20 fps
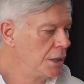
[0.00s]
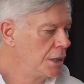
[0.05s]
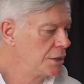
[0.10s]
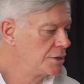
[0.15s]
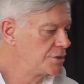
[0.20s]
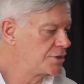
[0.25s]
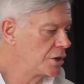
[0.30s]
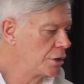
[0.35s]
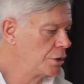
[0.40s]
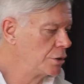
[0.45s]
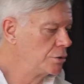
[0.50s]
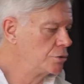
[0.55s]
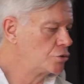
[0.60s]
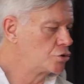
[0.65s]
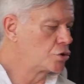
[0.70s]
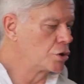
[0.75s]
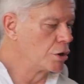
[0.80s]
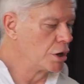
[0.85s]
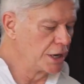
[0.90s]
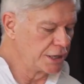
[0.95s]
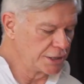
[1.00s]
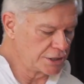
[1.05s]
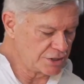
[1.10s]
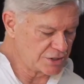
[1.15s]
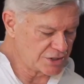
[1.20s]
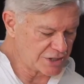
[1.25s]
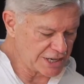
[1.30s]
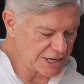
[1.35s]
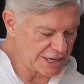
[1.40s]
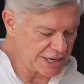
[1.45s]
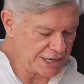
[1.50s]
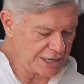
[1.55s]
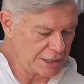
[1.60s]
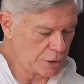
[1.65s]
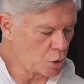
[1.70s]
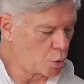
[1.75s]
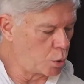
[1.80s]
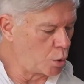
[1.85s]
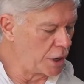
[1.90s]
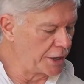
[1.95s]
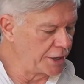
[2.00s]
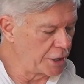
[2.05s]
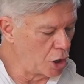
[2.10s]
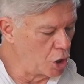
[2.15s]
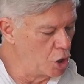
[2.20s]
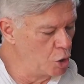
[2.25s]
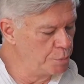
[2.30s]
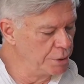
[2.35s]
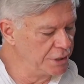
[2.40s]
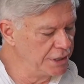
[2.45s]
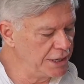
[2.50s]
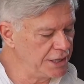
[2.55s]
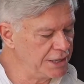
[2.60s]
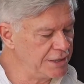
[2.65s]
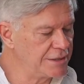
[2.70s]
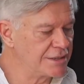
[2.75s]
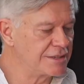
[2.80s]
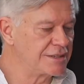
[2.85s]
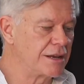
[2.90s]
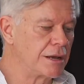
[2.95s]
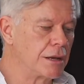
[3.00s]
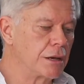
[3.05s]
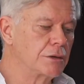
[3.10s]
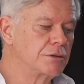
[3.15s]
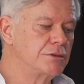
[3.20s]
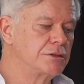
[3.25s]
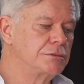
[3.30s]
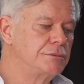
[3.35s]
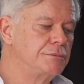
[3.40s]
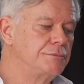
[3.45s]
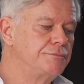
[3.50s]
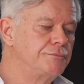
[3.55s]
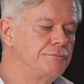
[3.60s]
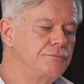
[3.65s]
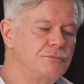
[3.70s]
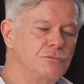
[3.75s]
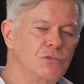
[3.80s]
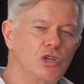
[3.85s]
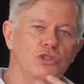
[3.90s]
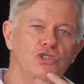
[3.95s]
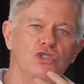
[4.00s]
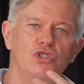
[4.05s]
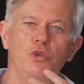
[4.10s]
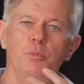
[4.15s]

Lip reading: So trying to stay quite open in the sound, not too